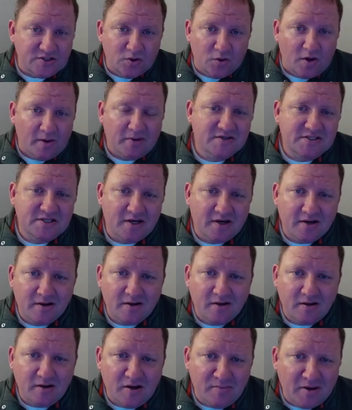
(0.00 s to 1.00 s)
So I'm
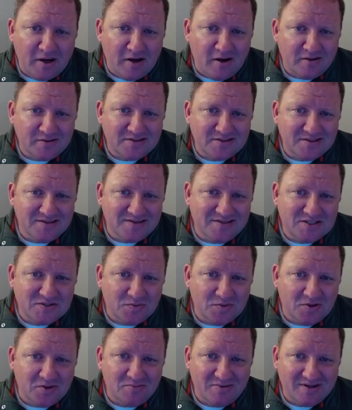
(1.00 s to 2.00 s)
excited about this
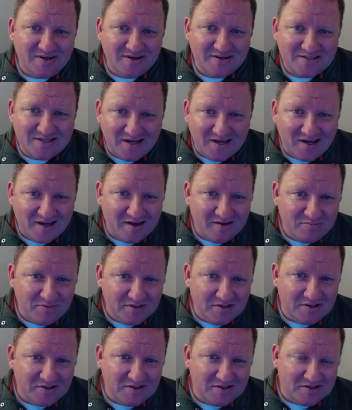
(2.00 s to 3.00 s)
one because I have
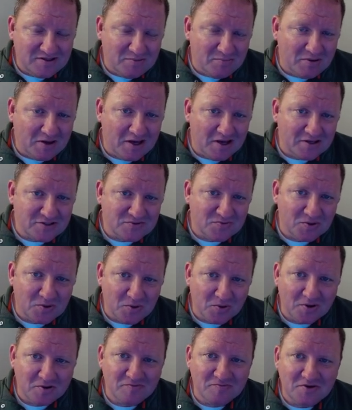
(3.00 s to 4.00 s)
been in the past
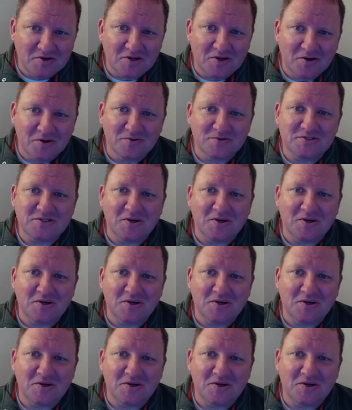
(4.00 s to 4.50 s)
recording videos